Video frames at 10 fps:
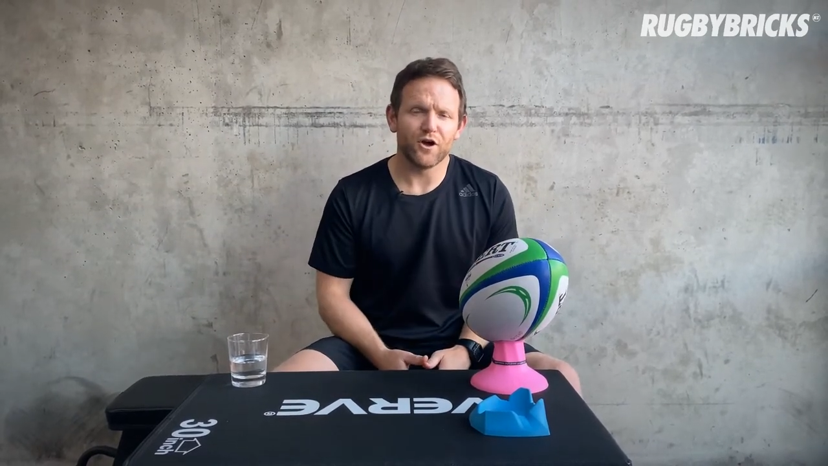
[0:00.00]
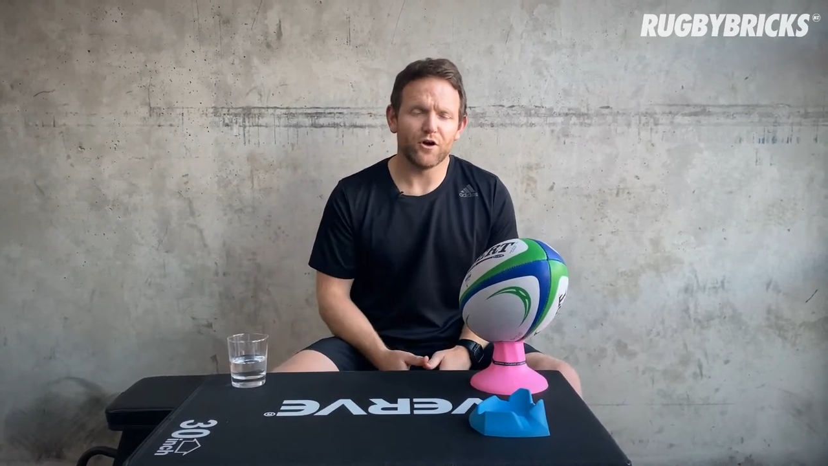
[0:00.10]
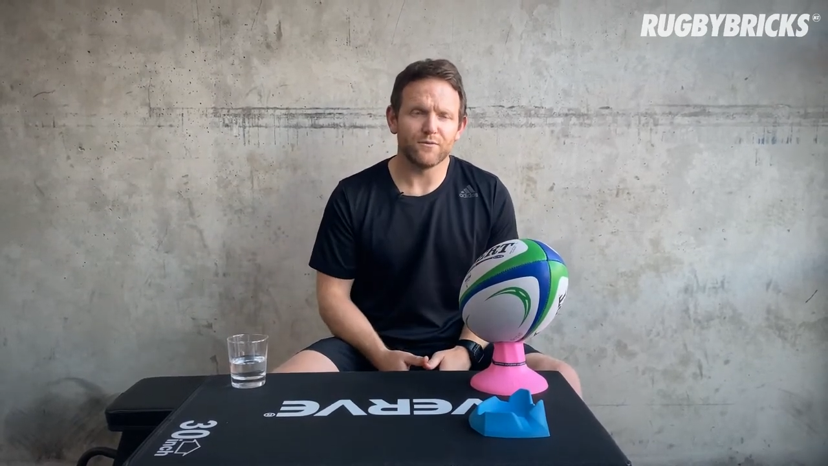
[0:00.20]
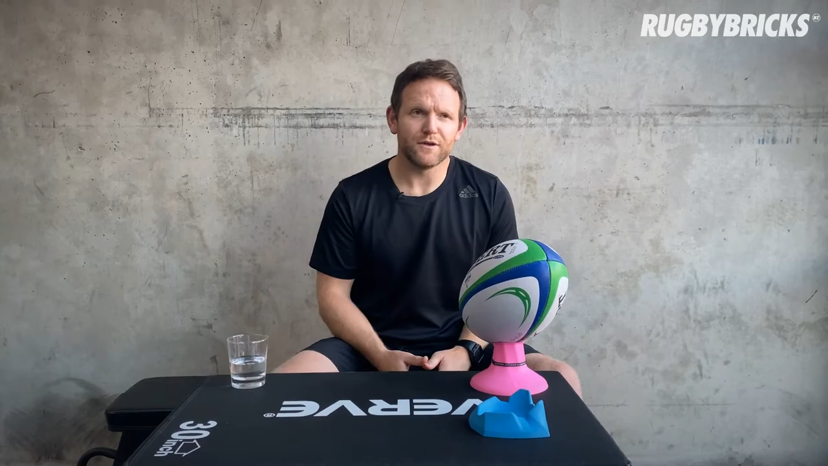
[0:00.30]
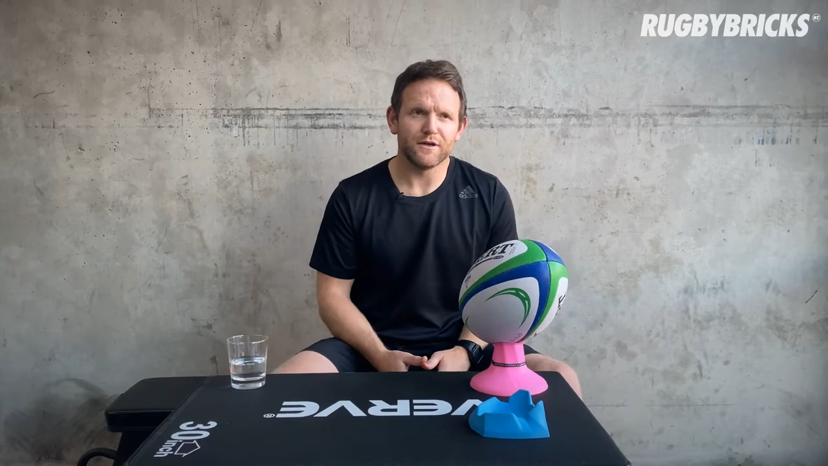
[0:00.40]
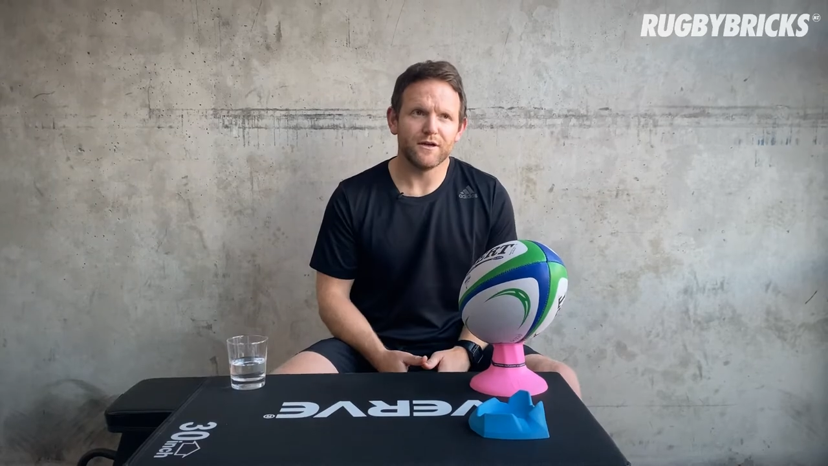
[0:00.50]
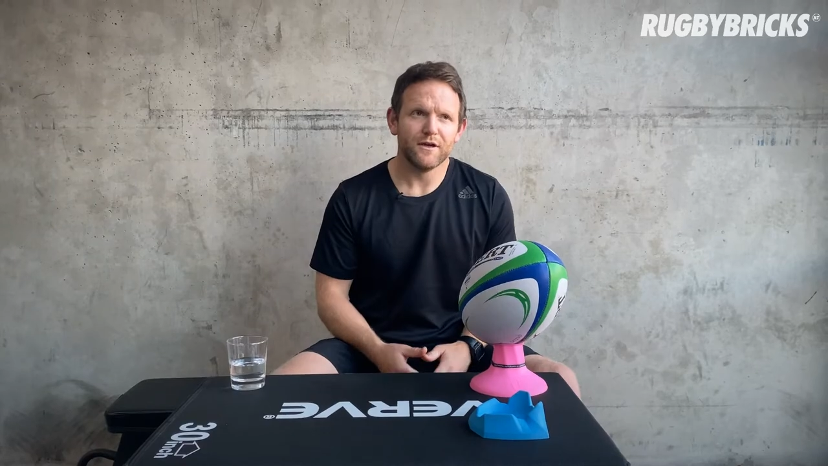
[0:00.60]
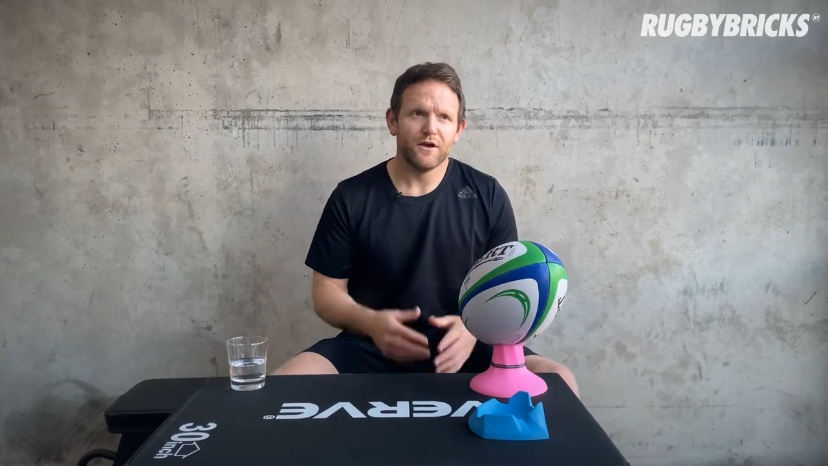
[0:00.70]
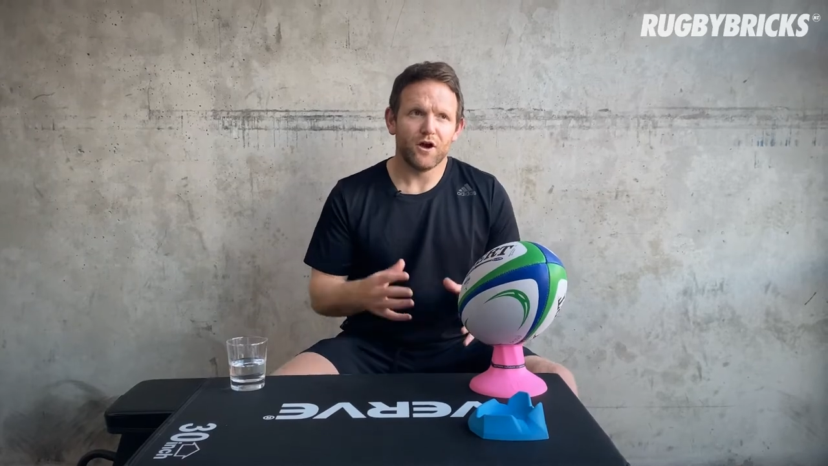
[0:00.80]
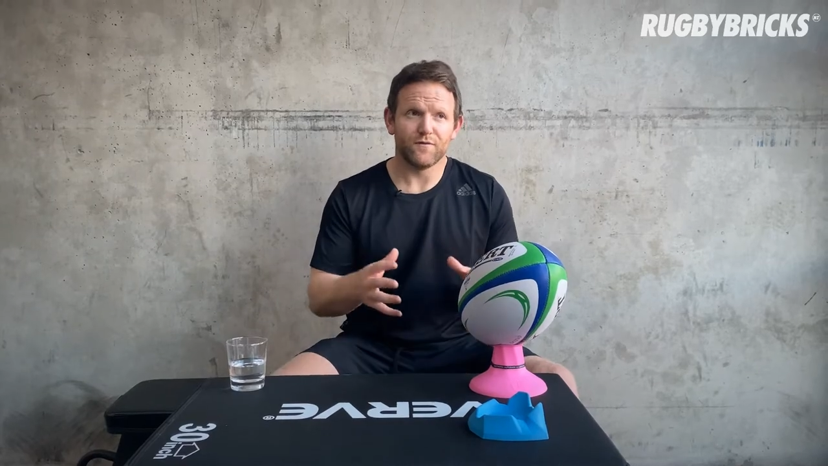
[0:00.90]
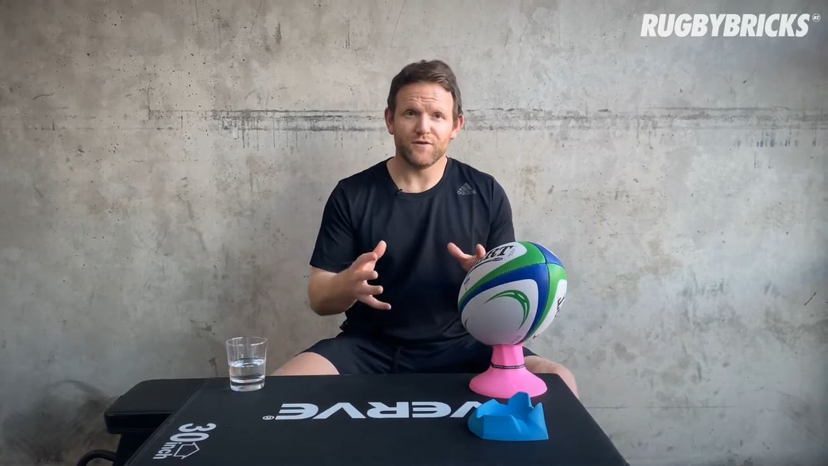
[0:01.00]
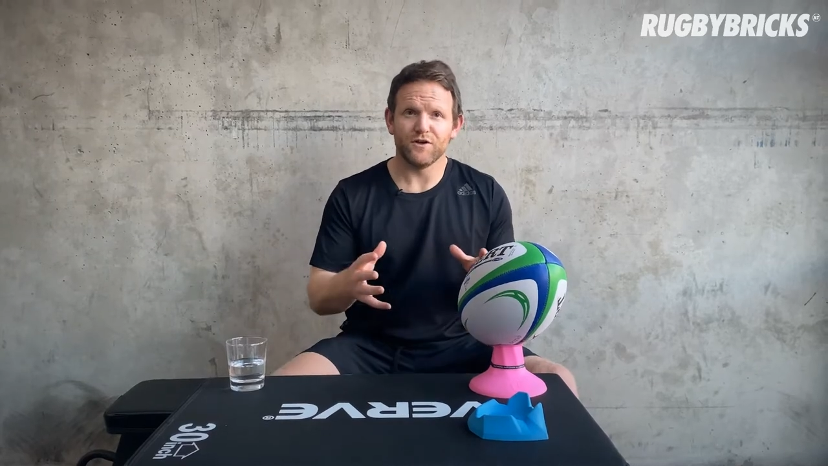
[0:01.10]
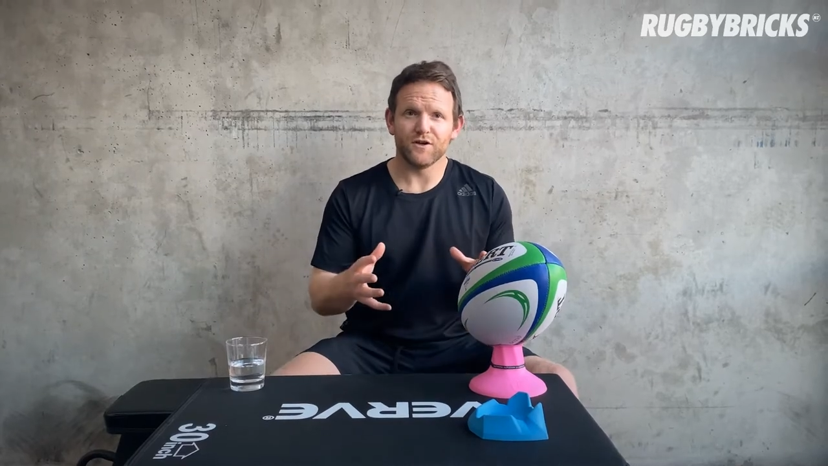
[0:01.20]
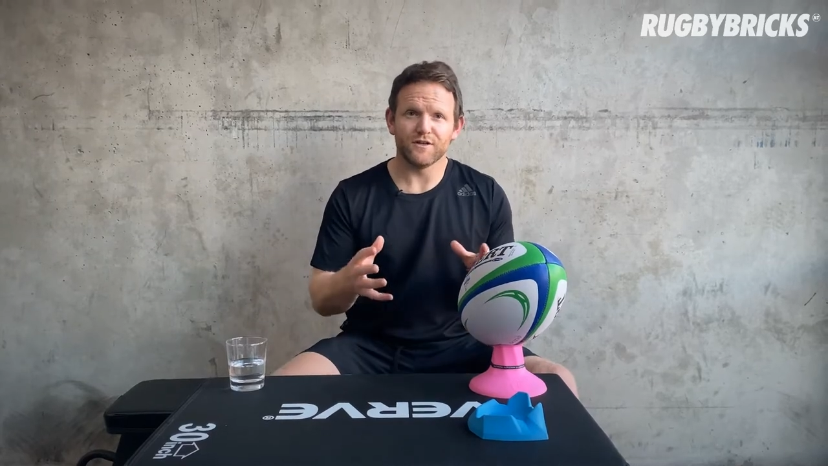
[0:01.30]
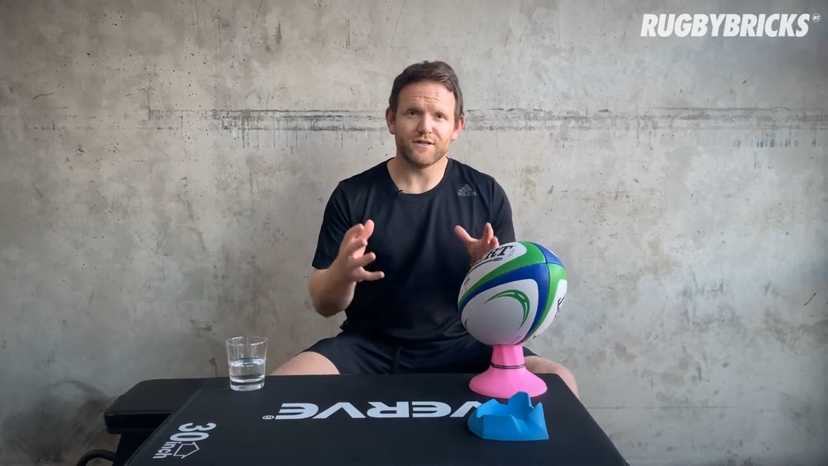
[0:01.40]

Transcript: hopefully, hopefully you guys